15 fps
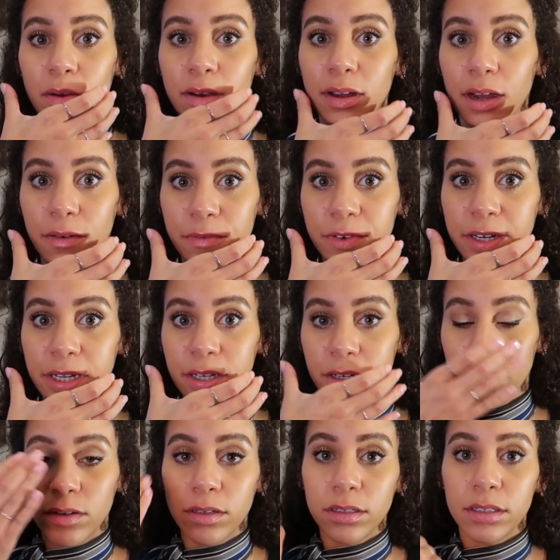covering
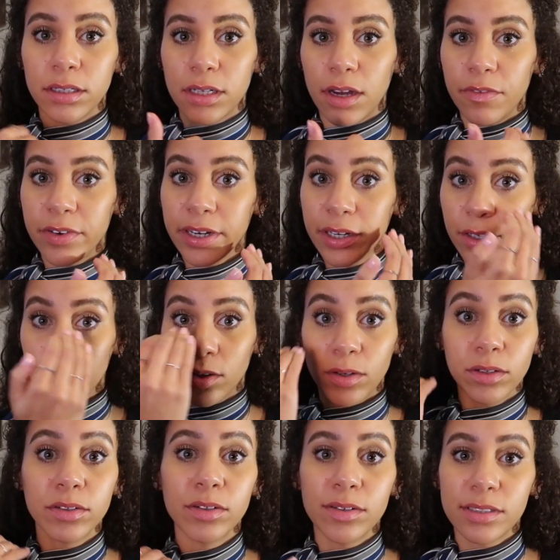your
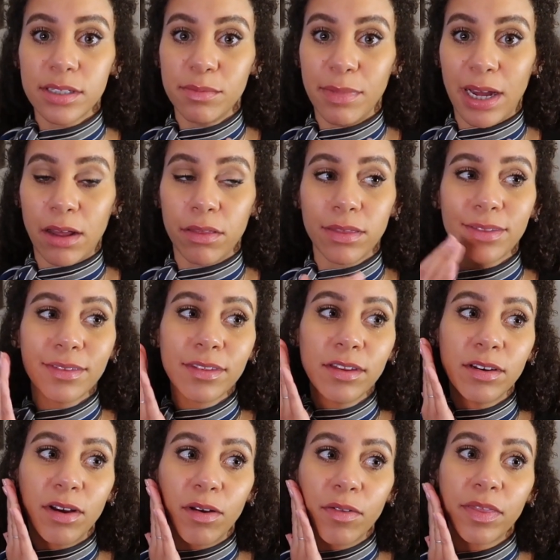whole nose and mouth.
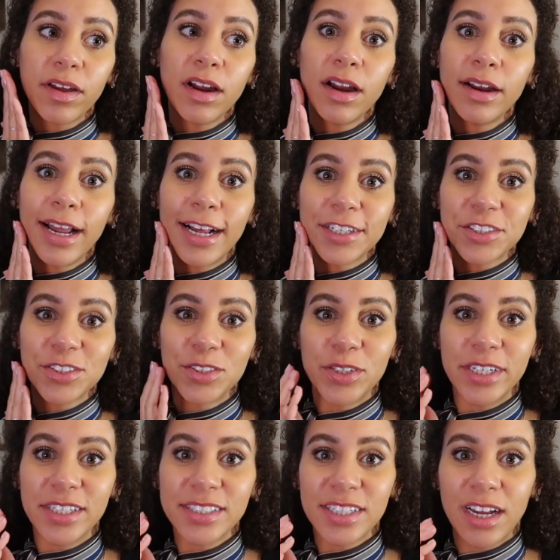There are natural
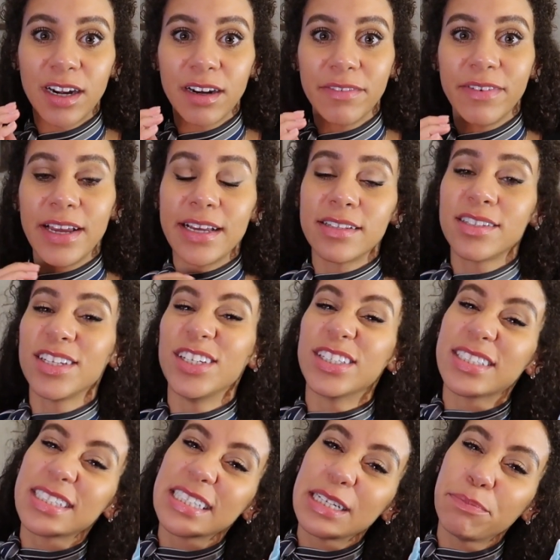oils on your face. You're
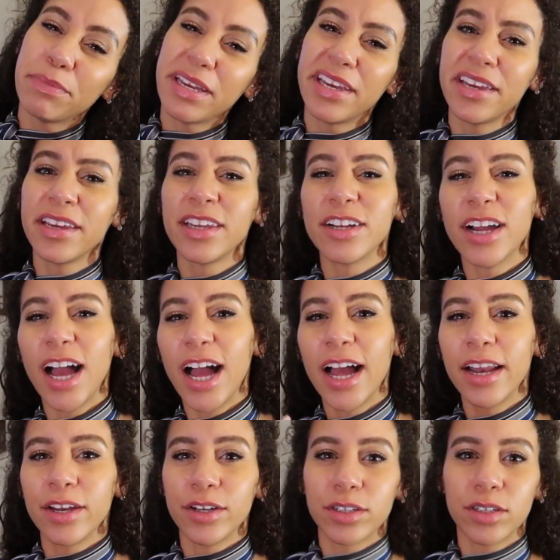sleeping, you're
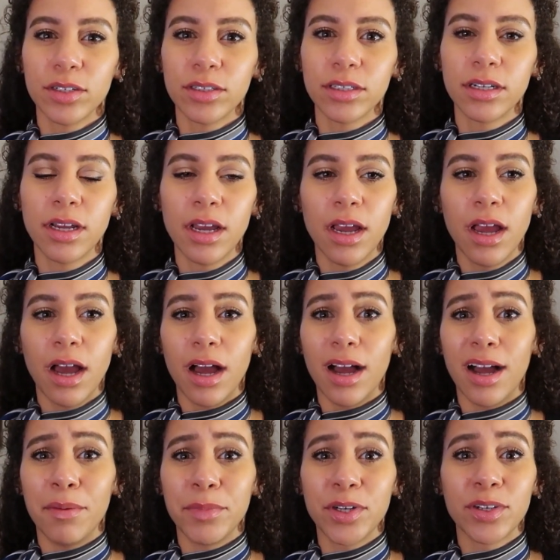hot, you're cold,
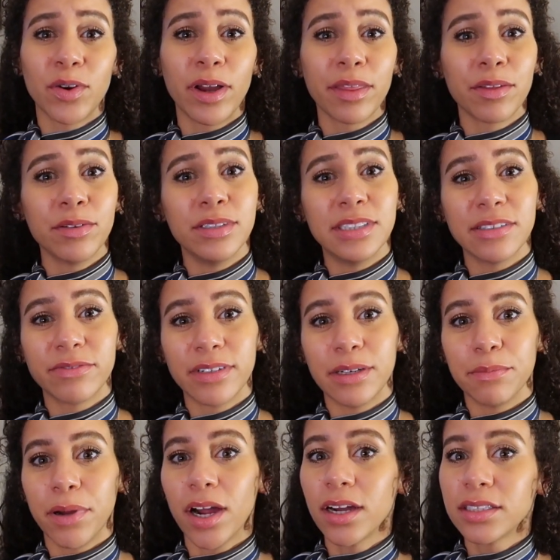you're going through
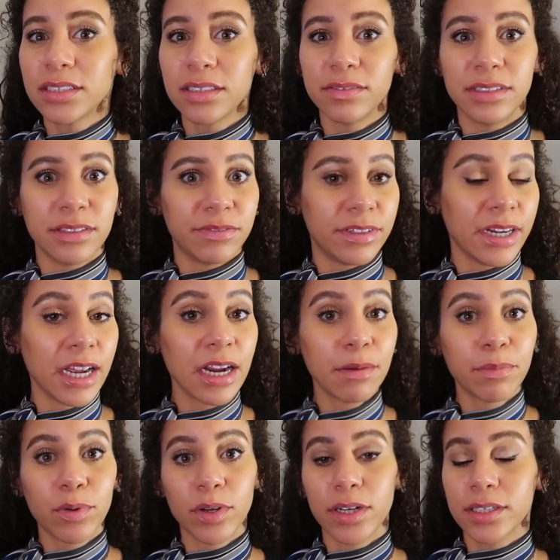different parts of different
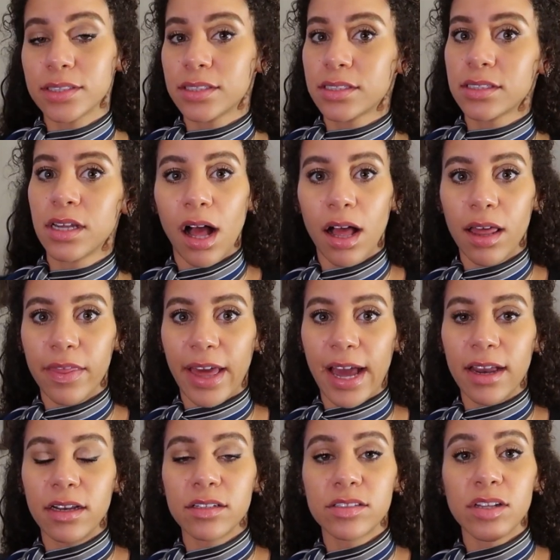airports, all of
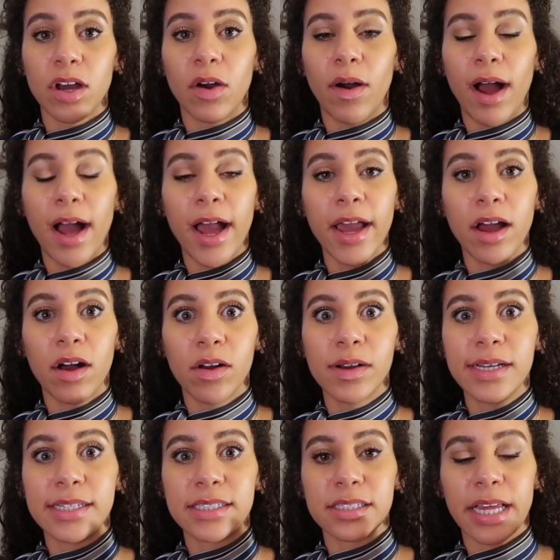that. So I
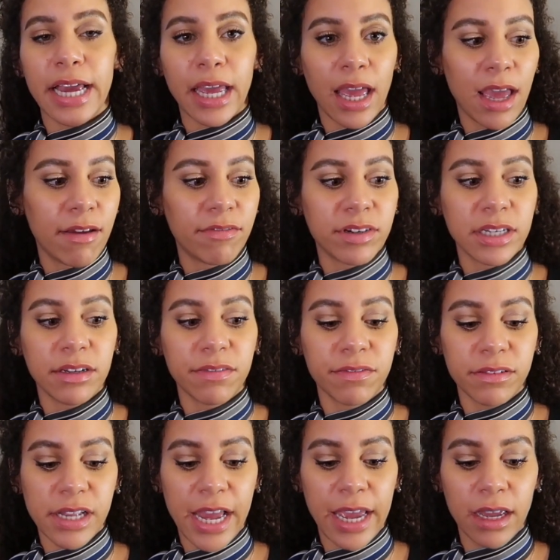always, like every
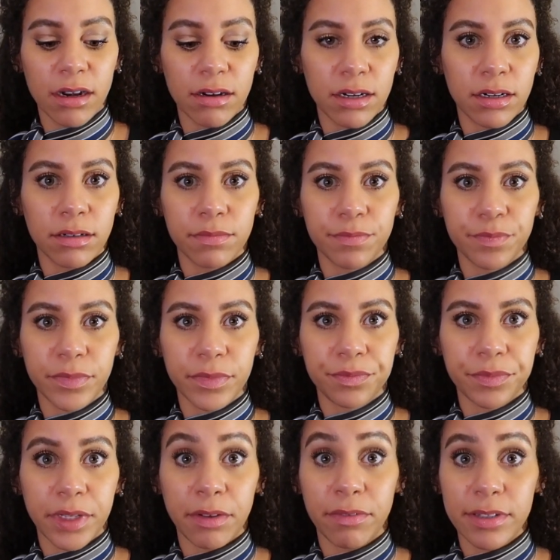flight, or
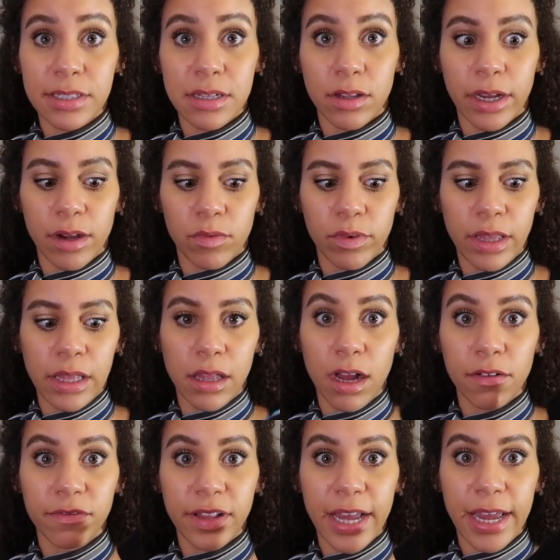if it's like a really
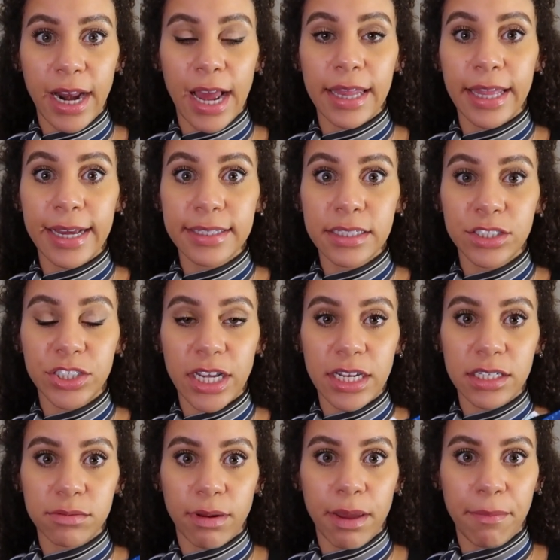long flight, I like to
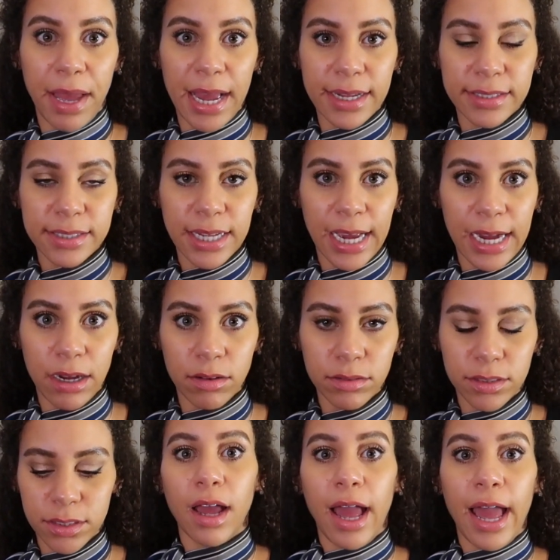change my mask
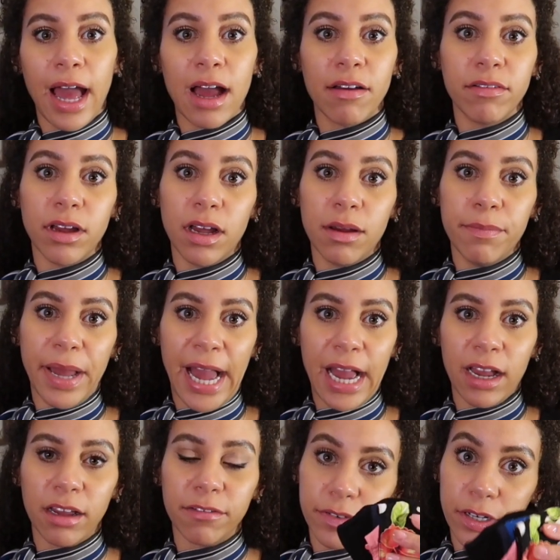out. I have a
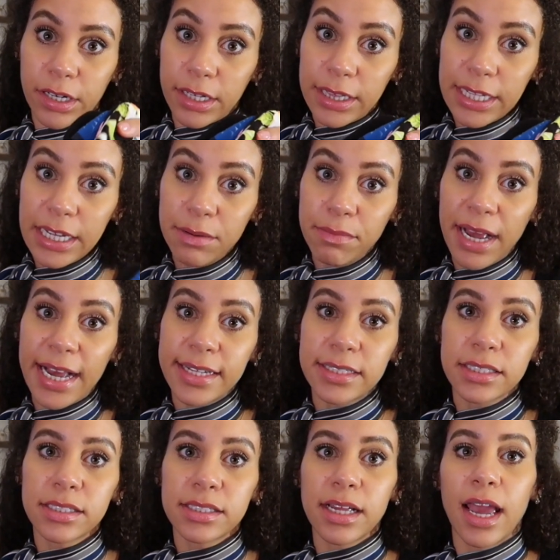bag for clean
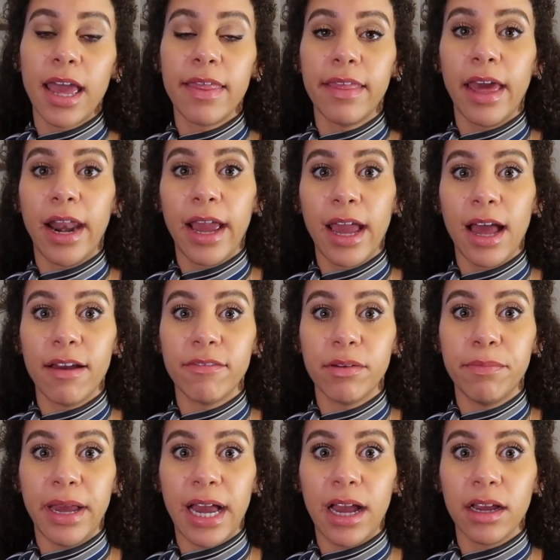masks, and then I have a
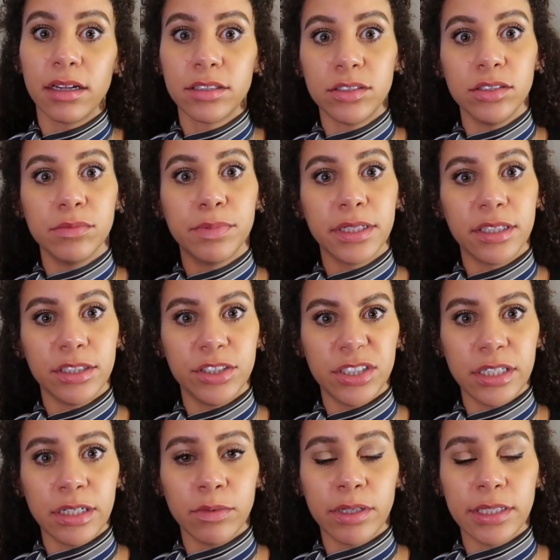bag to put the
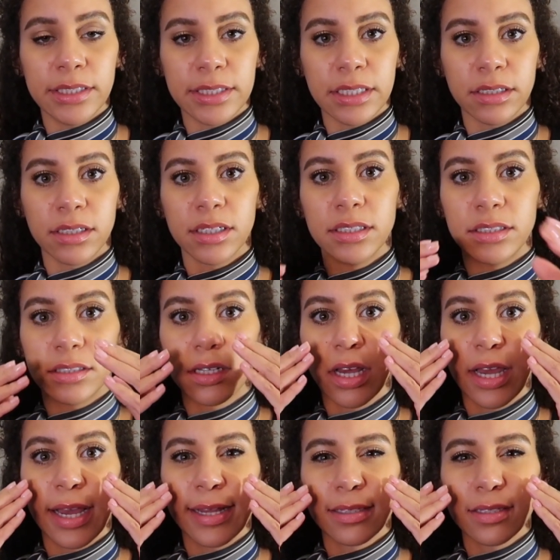dirty ones in, because
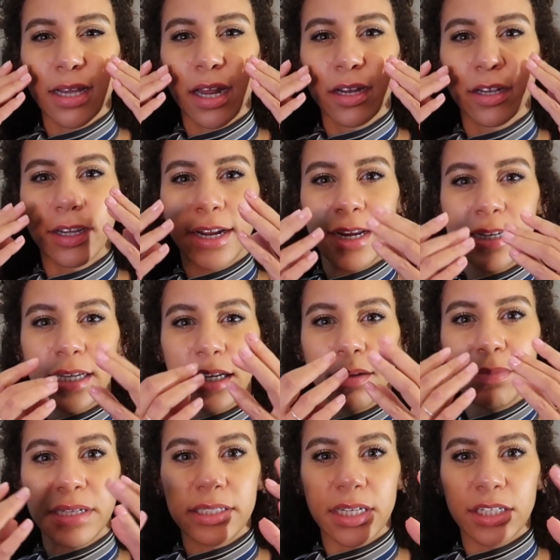it's not a good idea to
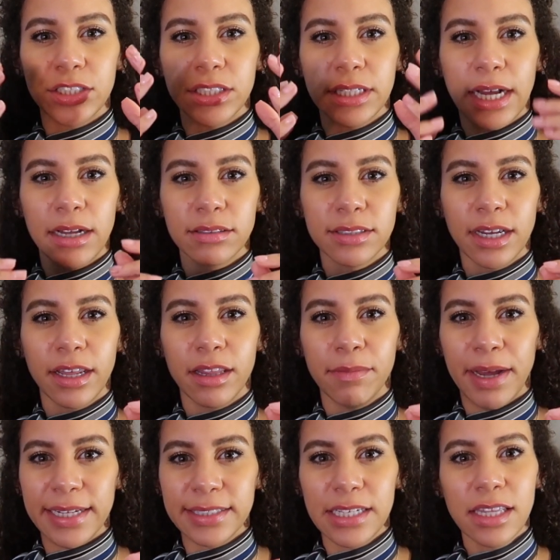be touching the outside of the
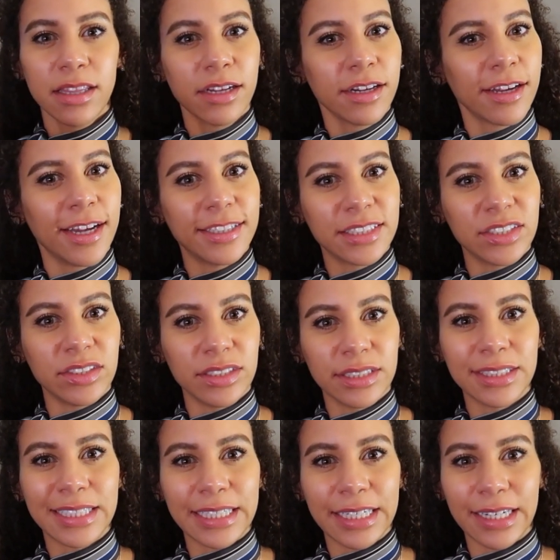mask either until you can
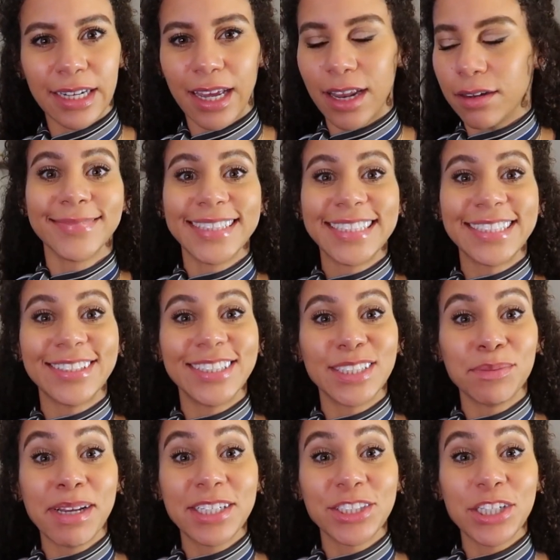clean it again. So
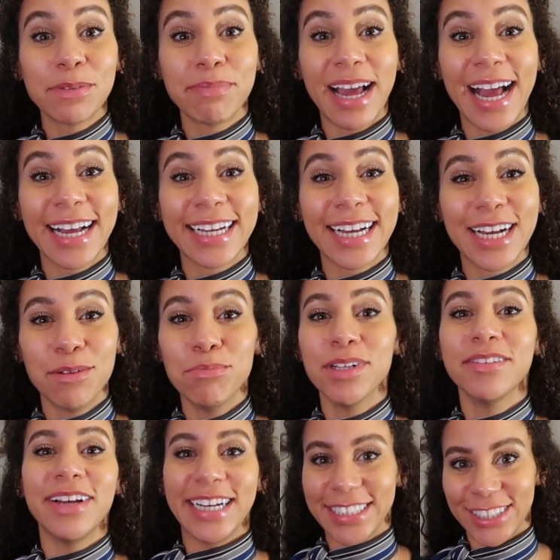just make sure you pack a couple
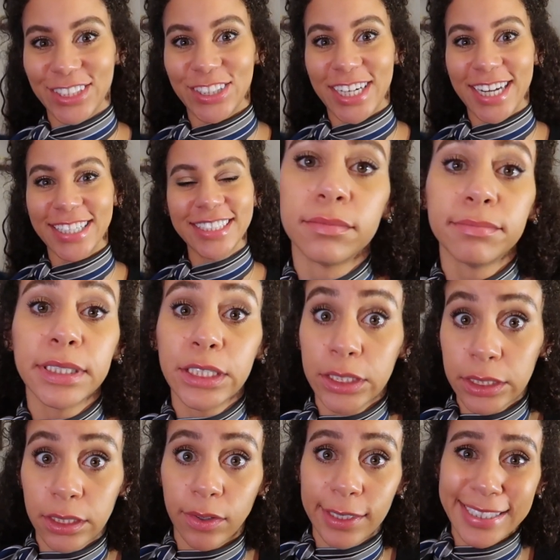of extra, but you
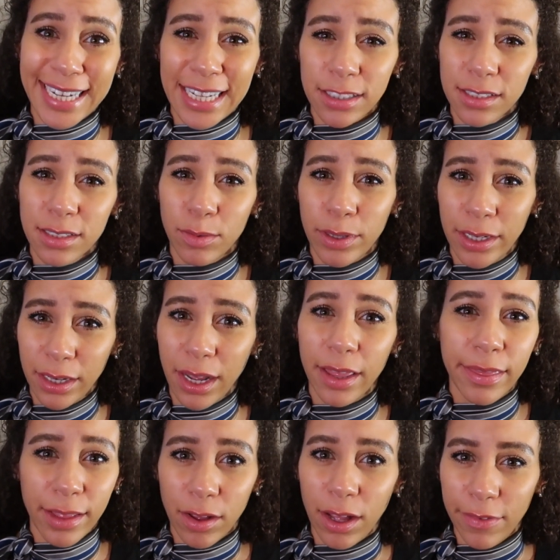can always ask someone
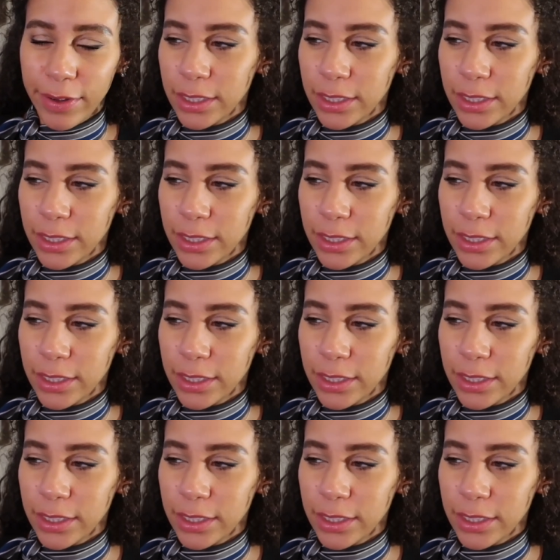and they'll have